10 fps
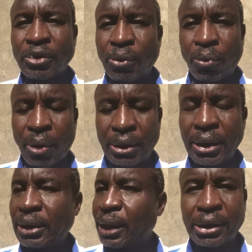What he
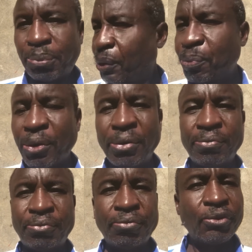tells people
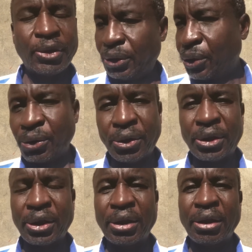is not